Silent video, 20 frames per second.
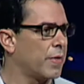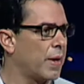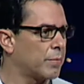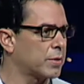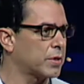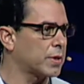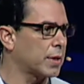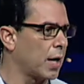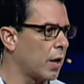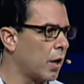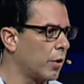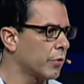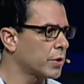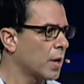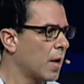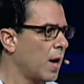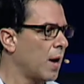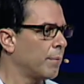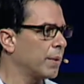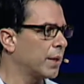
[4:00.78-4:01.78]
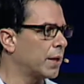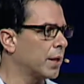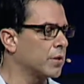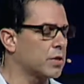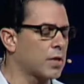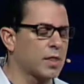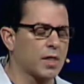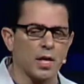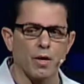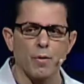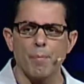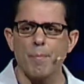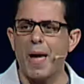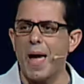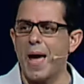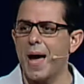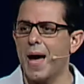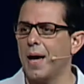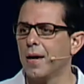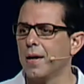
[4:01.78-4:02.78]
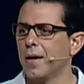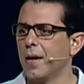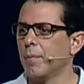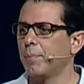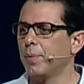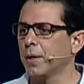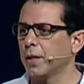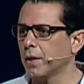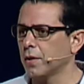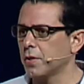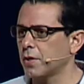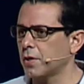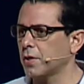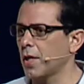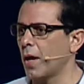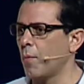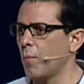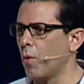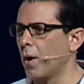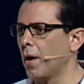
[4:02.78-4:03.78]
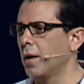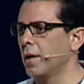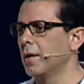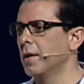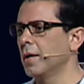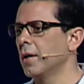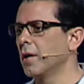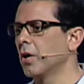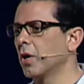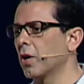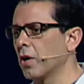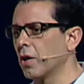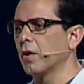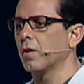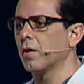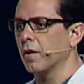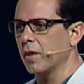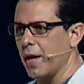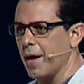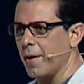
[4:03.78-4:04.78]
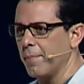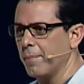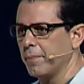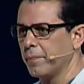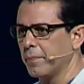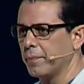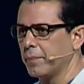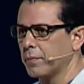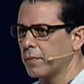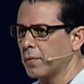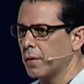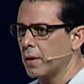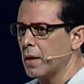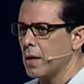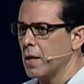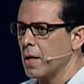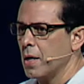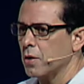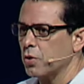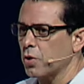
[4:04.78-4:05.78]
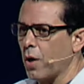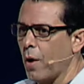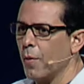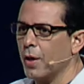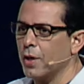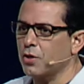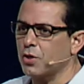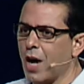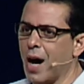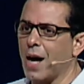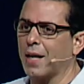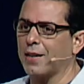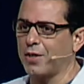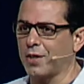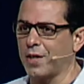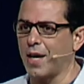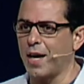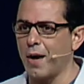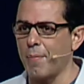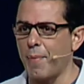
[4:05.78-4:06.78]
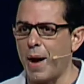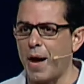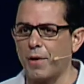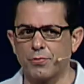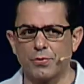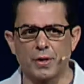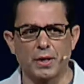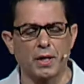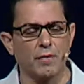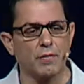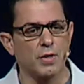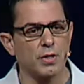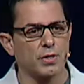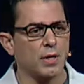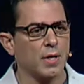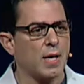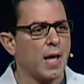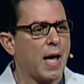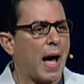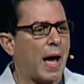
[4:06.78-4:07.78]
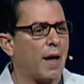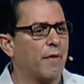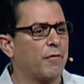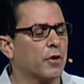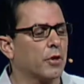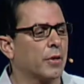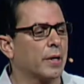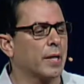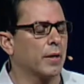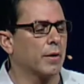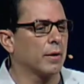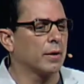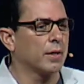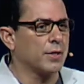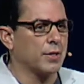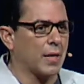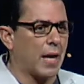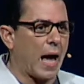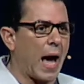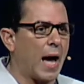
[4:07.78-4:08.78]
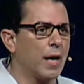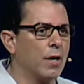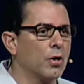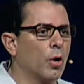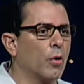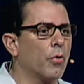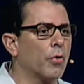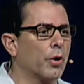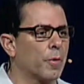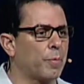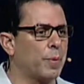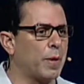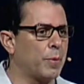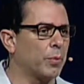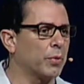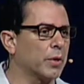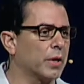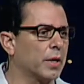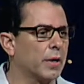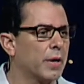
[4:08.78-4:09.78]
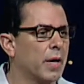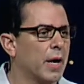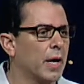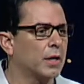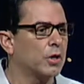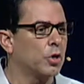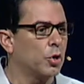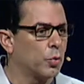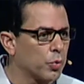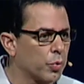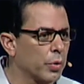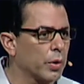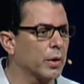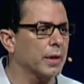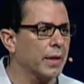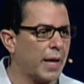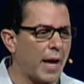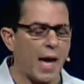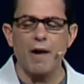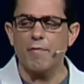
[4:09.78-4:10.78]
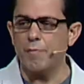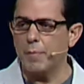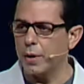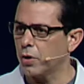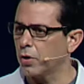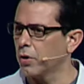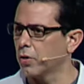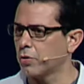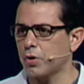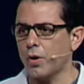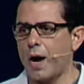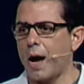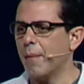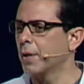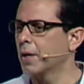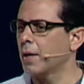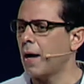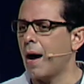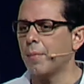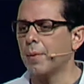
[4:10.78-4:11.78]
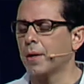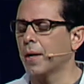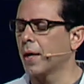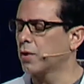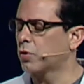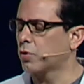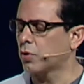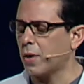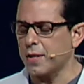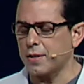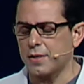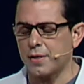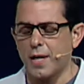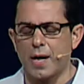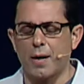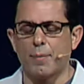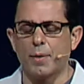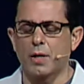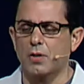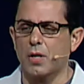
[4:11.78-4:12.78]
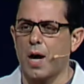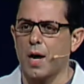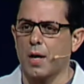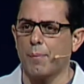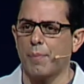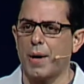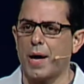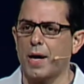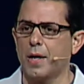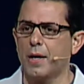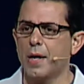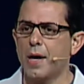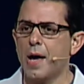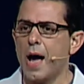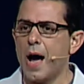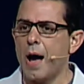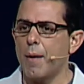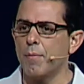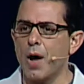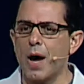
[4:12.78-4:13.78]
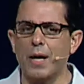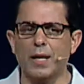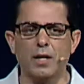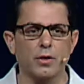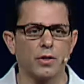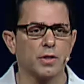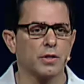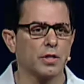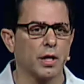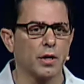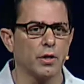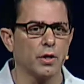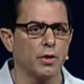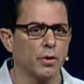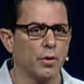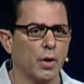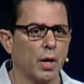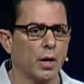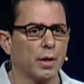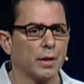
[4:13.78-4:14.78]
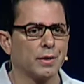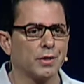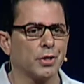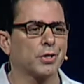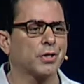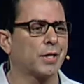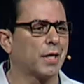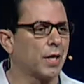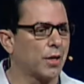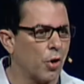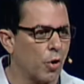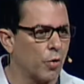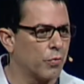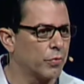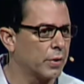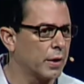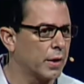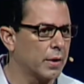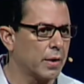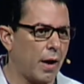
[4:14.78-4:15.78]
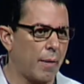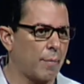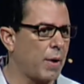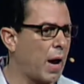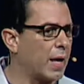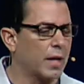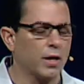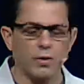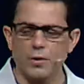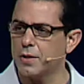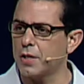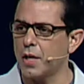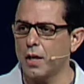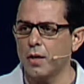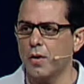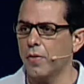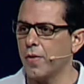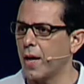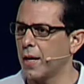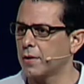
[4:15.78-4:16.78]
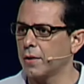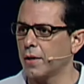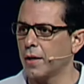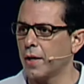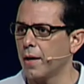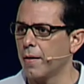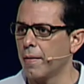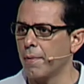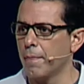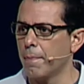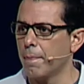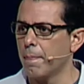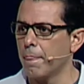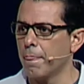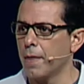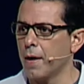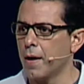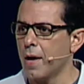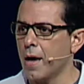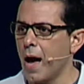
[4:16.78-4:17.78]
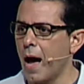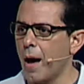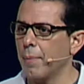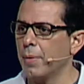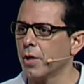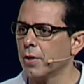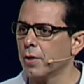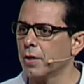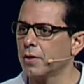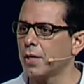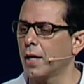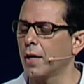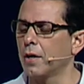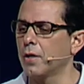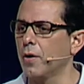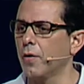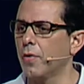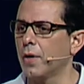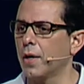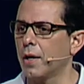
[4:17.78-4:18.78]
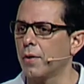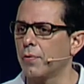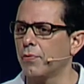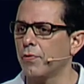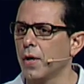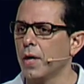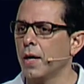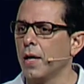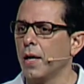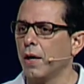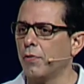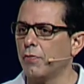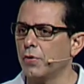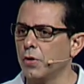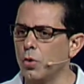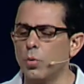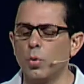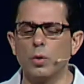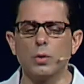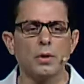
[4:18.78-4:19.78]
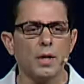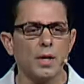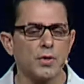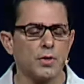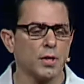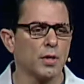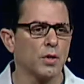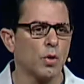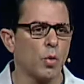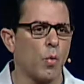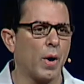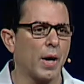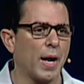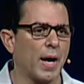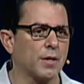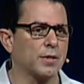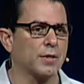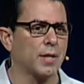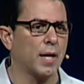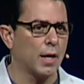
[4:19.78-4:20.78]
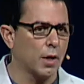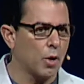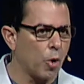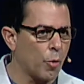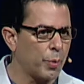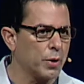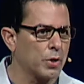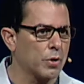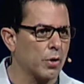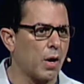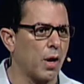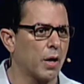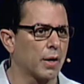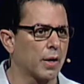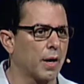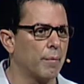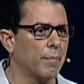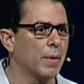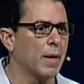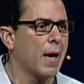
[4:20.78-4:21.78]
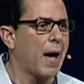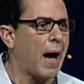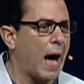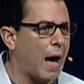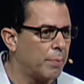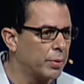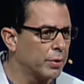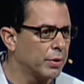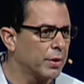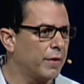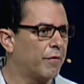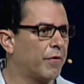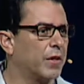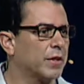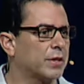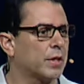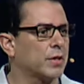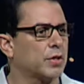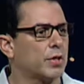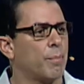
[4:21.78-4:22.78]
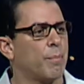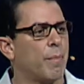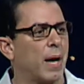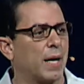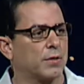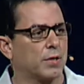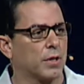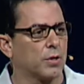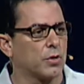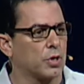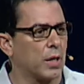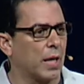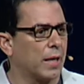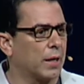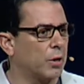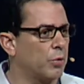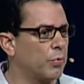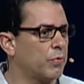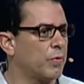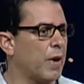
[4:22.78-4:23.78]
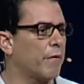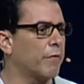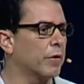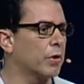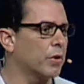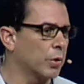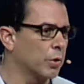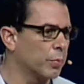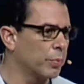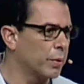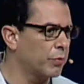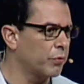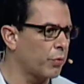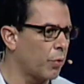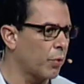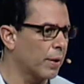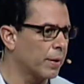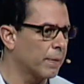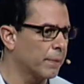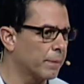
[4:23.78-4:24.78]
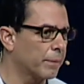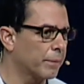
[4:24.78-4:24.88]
themselves because they're mad because someone hurt them. So I want to talk today about forgiveness. And if you're here, listen, I know there are people here, you really have been hurt. So I'm going to, I'm going to address that. I'm going to talk about it. I'm not here to tell you, just get over it. I'm not here to tell you that today. I'm here to tell you that if, if you will listen to what I say and open your heart up, I believe this is a message like you've never heard before